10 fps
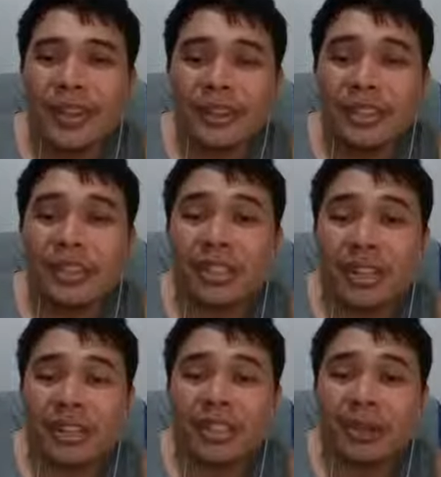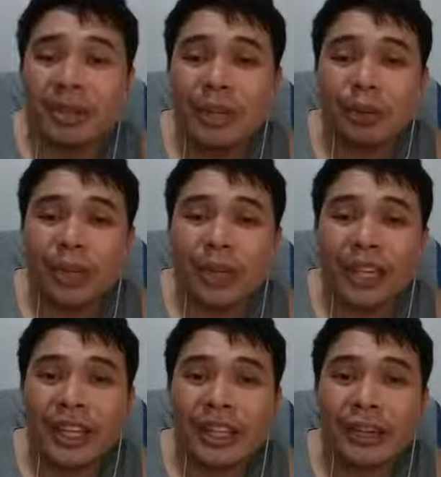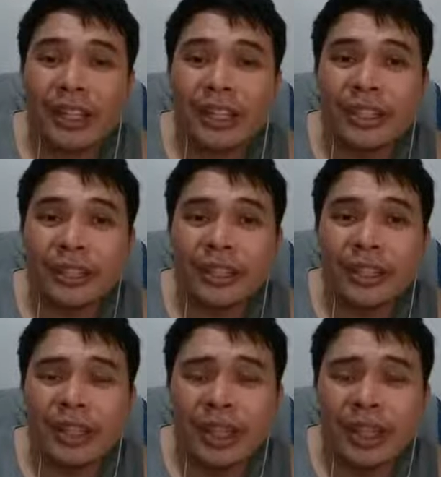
that sucks about working in a call center